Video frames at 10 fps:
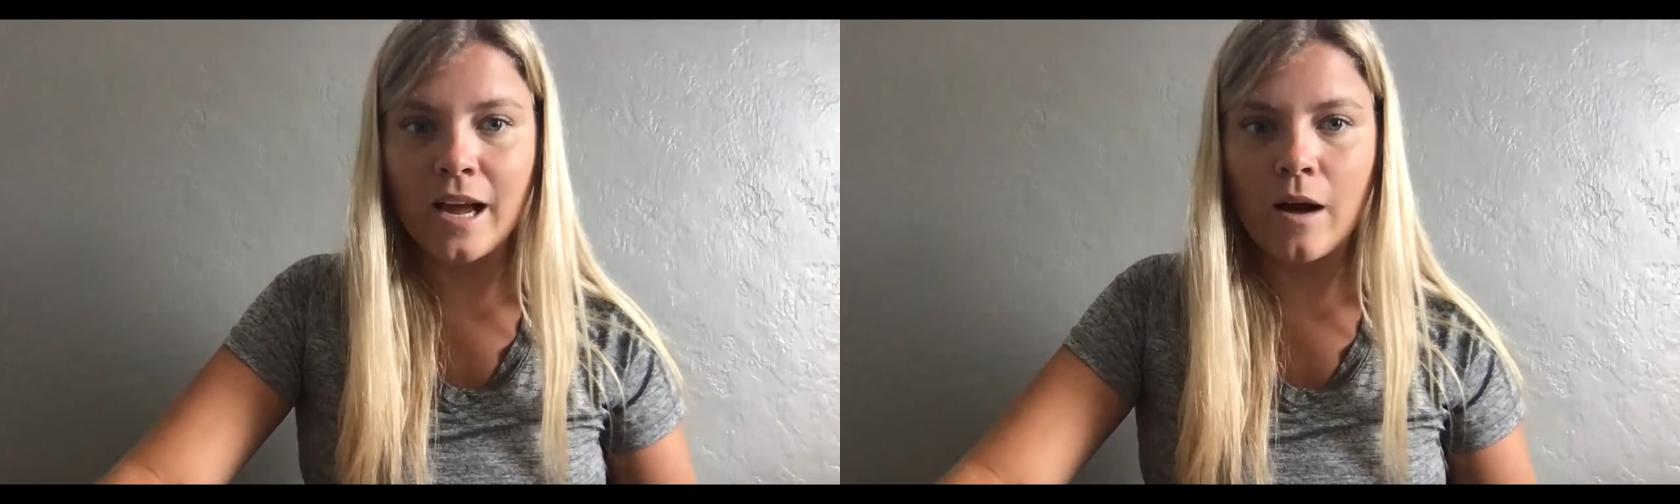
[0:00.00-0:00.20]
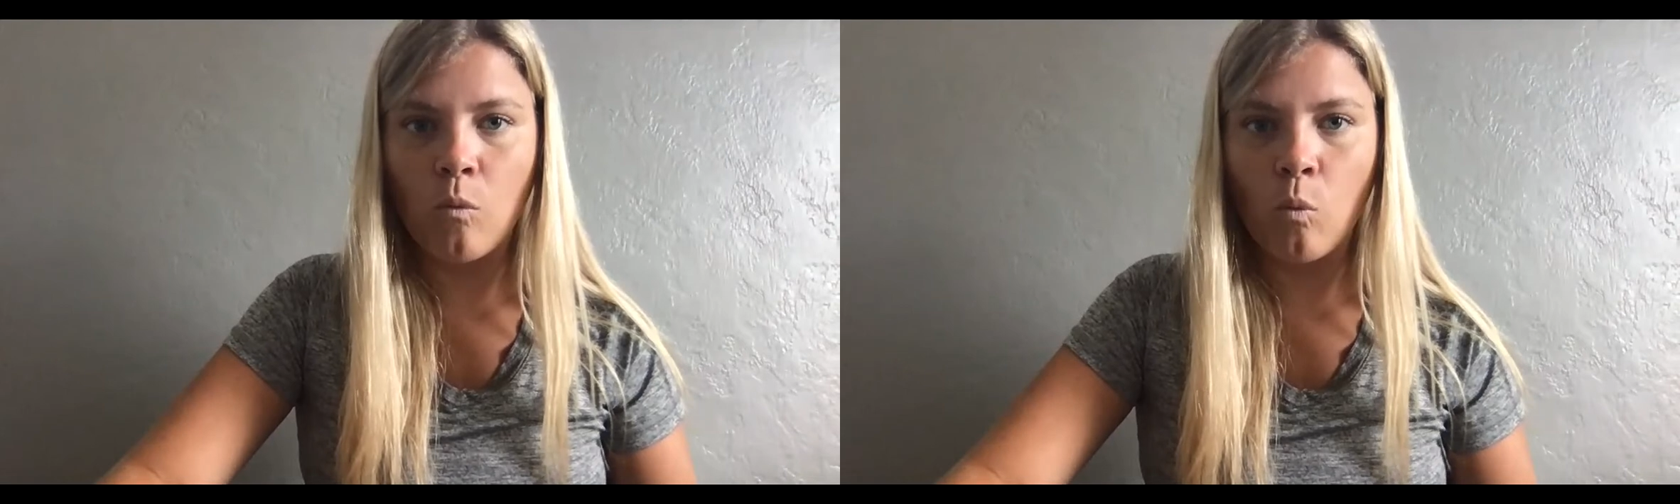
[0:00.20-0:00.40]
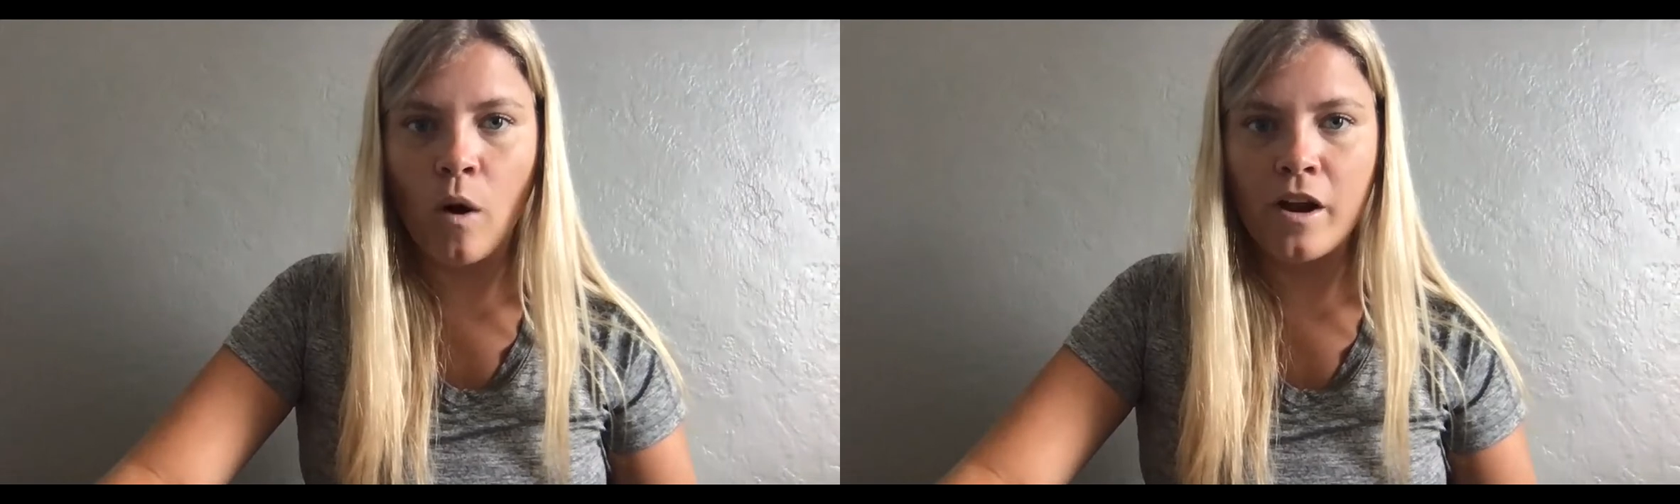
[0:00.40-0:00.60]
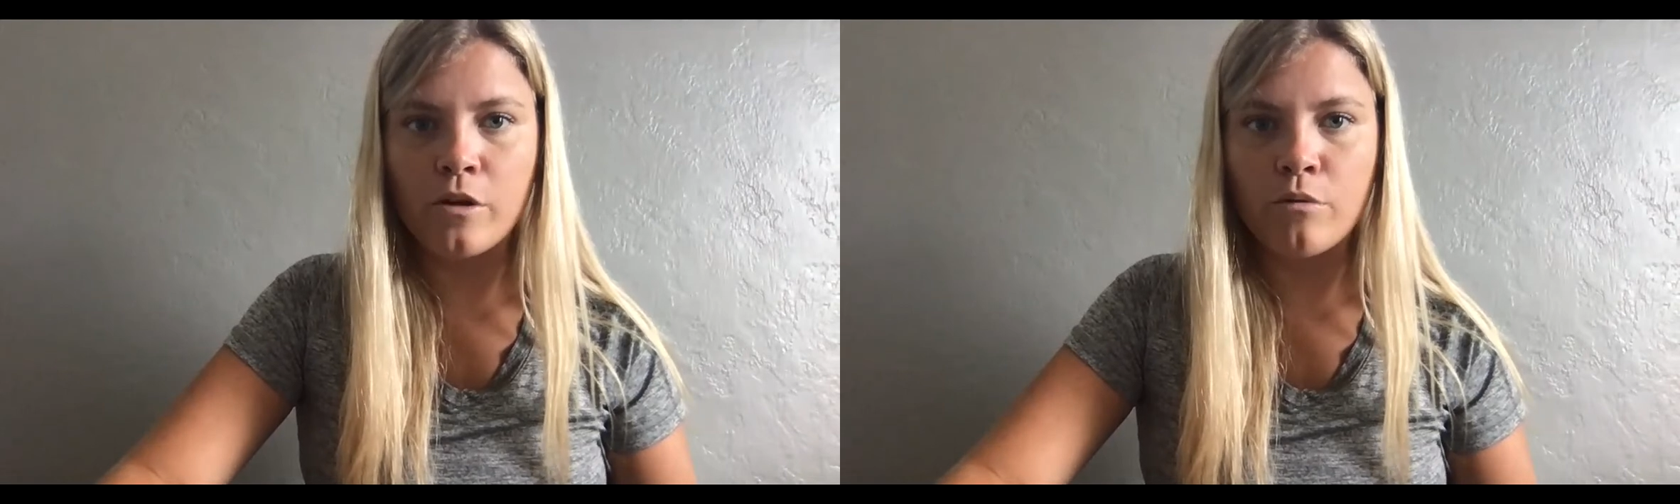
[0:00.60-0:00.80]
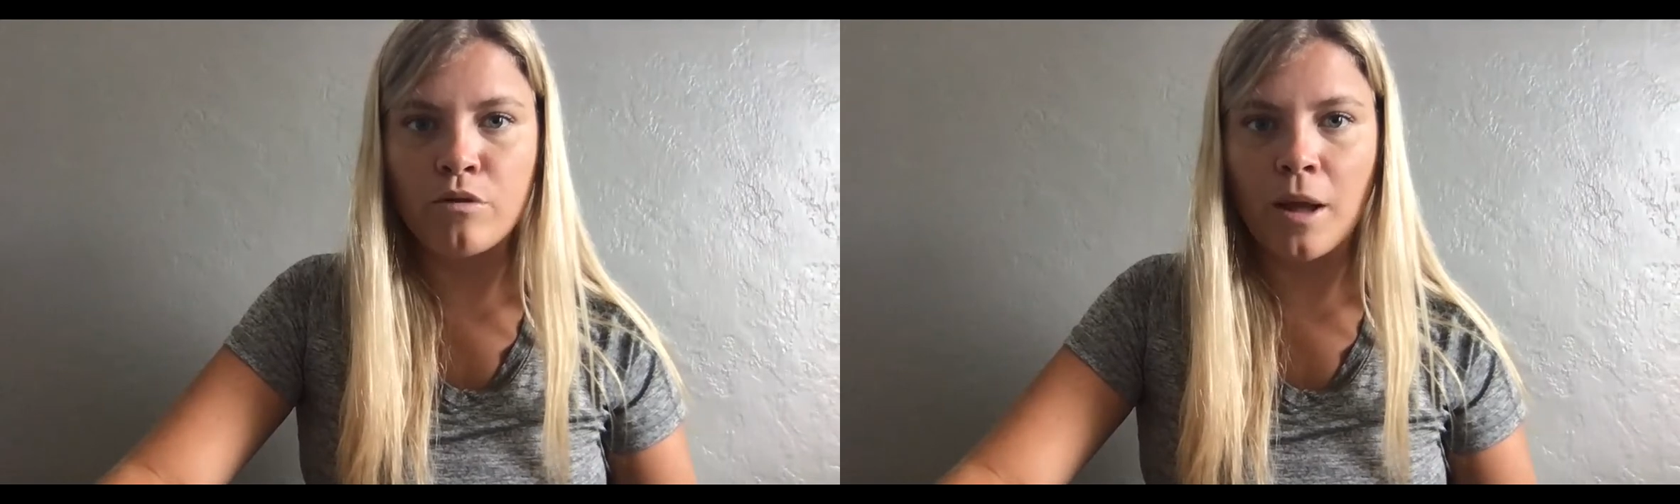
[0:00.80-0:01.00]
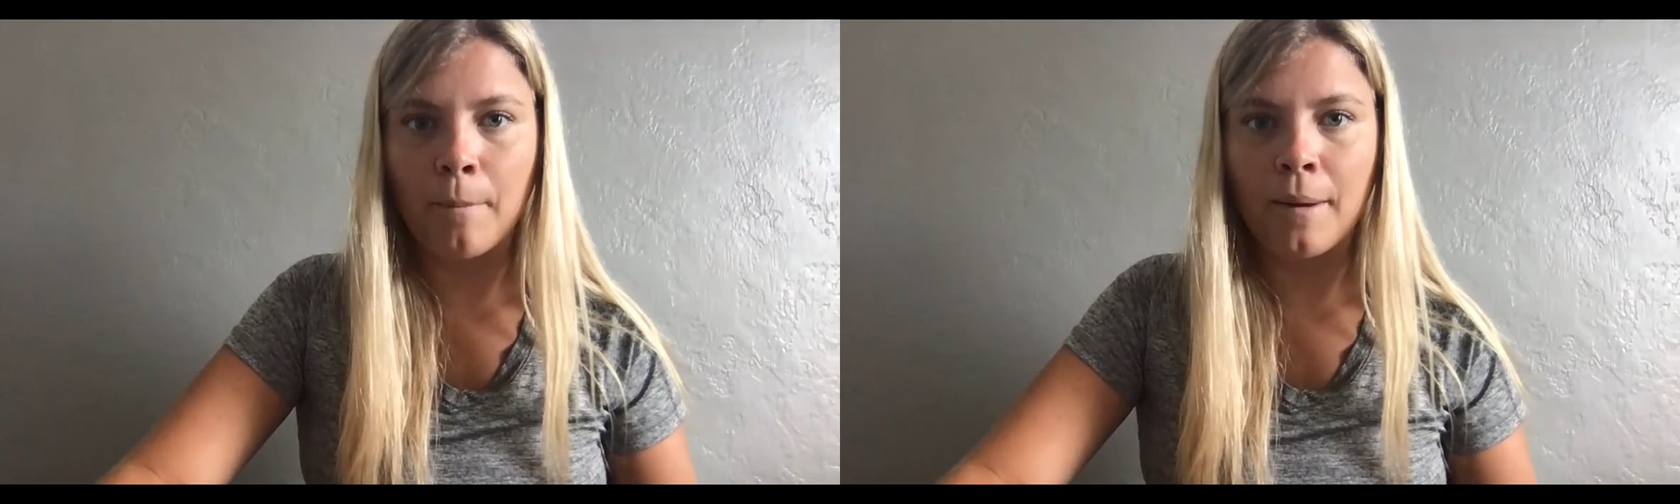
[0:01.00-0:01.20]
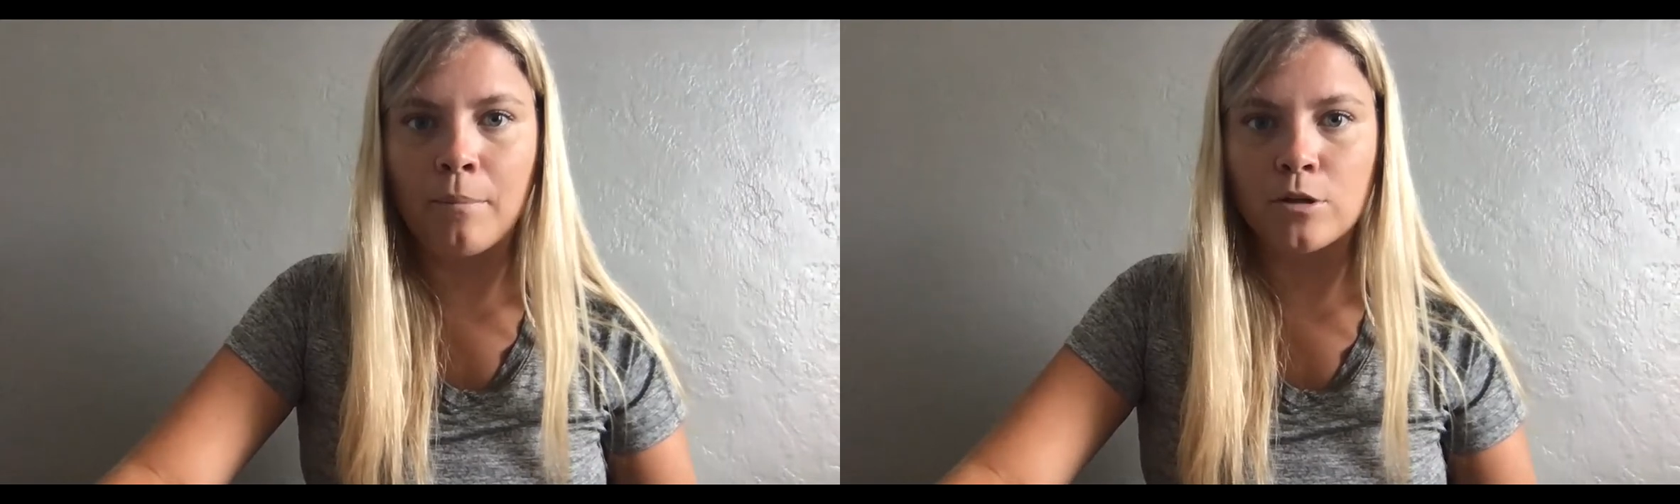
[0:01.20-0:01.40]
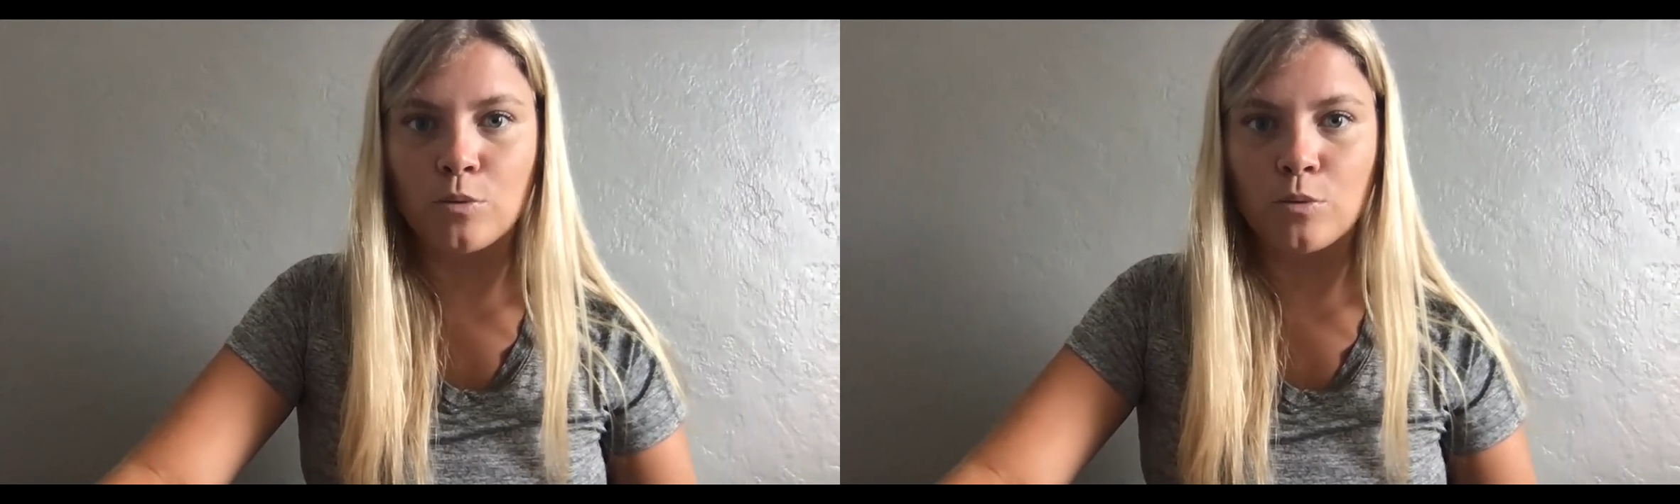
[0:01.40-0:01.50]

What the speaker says: and what you think people's